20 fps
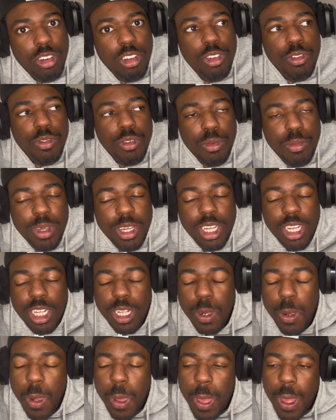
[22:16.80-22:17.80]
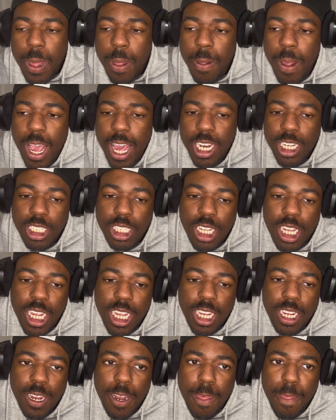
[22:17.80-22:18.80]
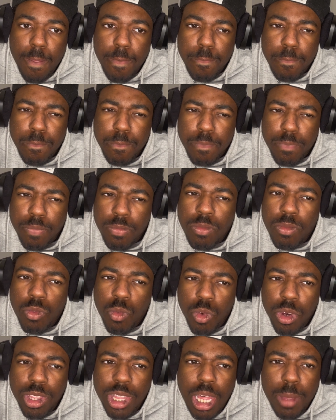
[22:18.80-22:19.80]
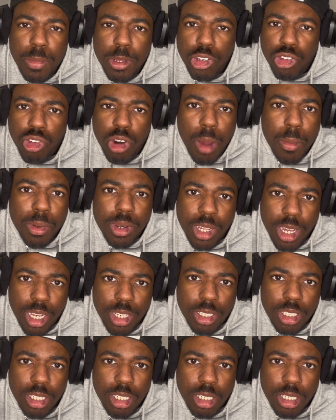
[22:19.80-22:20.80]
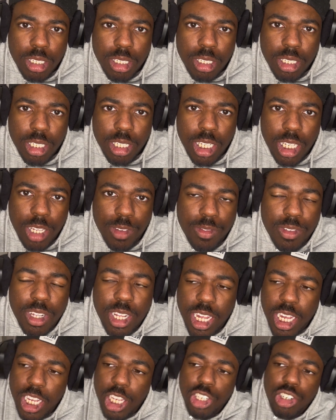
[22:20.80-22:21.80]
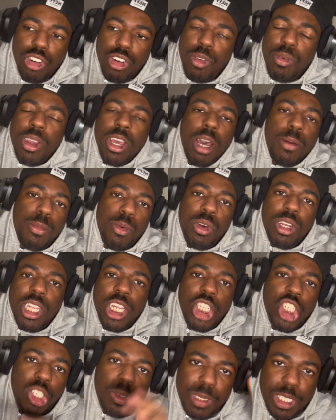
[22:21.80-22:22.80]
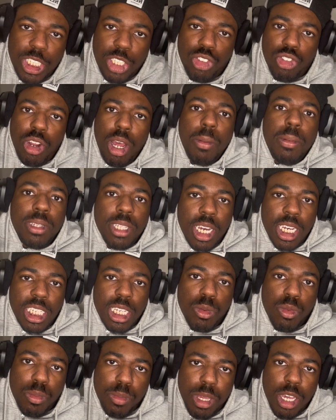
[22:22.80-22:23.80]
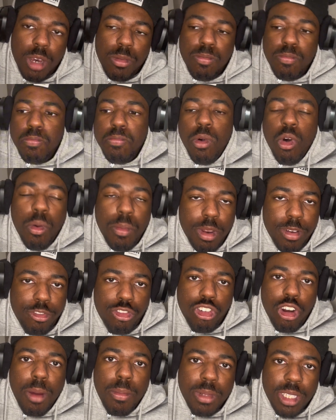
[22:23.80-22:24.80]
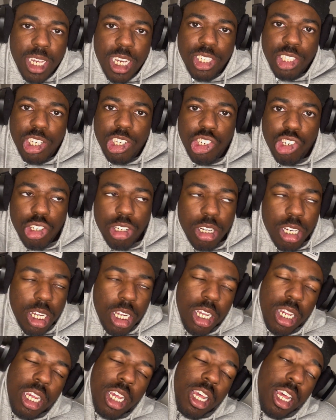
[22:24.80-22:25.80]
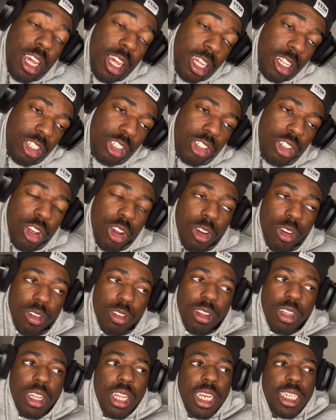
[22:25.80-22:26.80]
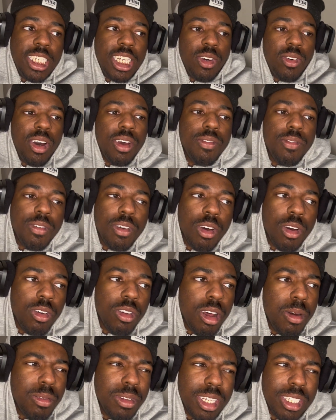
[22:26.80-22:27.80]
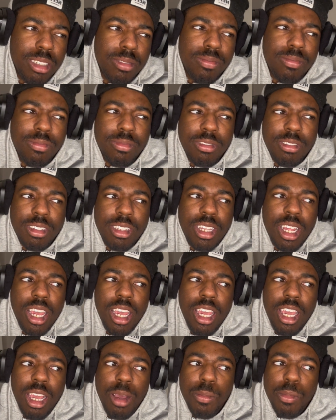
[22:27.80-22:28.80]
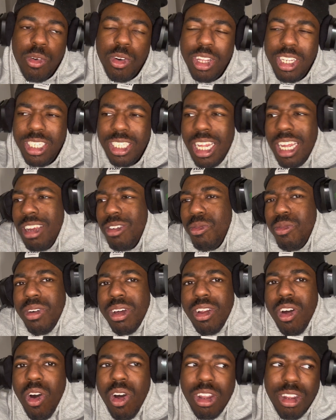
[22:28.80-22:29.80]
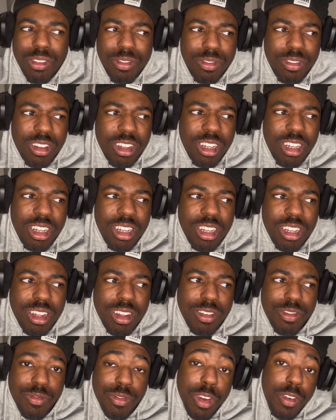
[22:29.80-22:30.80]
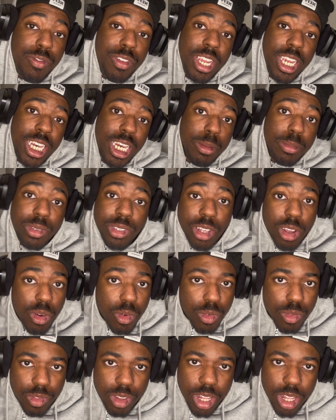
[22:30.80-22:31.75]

you feel me? And it's like, wouldn't that be traumatizing? Even like growing up, wouldn't that just be traumatized? That would be a moment of traumatization. And so that's how I felt. I was like, dang boy, he's like what all of 15 himself.